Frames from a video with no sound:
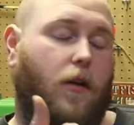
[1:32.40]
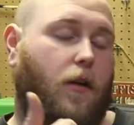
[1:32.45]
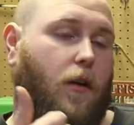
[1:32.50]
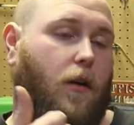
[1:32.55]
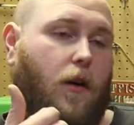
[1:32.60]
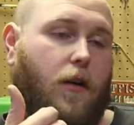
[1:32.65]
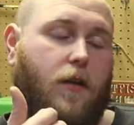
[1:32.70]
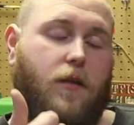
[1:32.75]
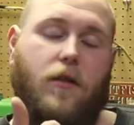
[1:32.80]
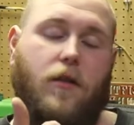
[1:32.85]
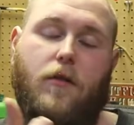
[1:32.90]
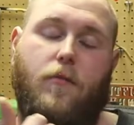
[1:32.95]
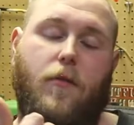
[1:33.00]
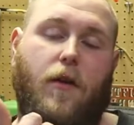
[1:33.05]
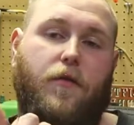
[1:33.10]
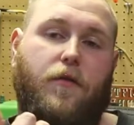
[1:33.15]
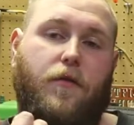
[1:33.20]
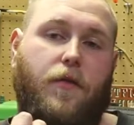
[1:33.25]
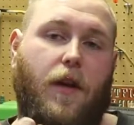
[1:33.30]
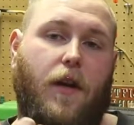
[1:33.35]
Honestly,
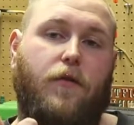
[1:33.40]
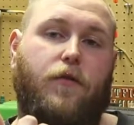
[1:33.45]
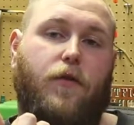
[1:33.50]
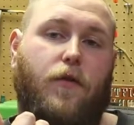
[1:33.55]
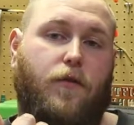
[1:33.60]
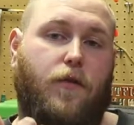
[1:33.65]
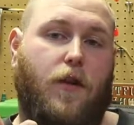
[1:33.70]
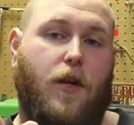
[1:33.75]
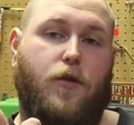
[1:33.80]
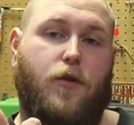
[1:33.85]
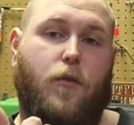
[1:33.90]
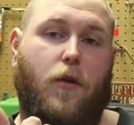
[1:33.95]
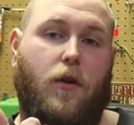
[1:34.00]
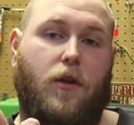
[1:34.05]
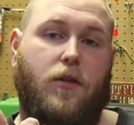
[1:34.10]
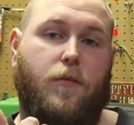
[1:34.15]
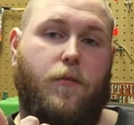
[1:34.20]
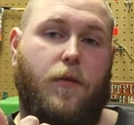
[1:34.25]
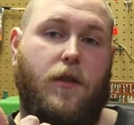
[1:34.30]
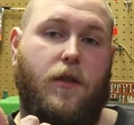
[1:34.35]
my favorite
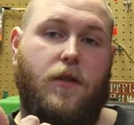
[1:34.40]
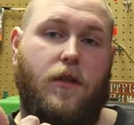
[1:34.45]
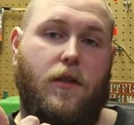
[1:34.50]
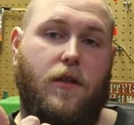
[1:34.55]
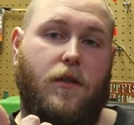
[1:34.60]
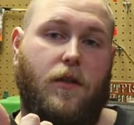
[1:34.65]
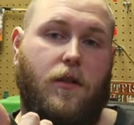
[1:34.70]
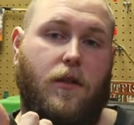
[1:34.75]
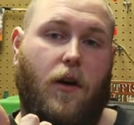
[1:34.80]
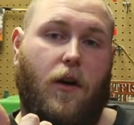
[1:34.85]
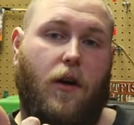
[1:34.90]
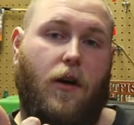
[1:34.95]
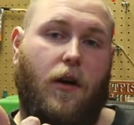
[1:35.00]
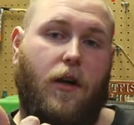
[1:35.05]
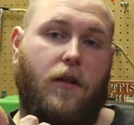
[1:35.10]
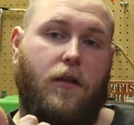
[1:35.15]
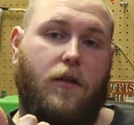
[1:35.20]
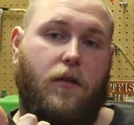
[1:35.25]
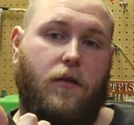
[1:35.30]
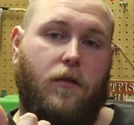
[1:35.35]
freshwater species to
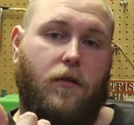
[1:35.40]
target,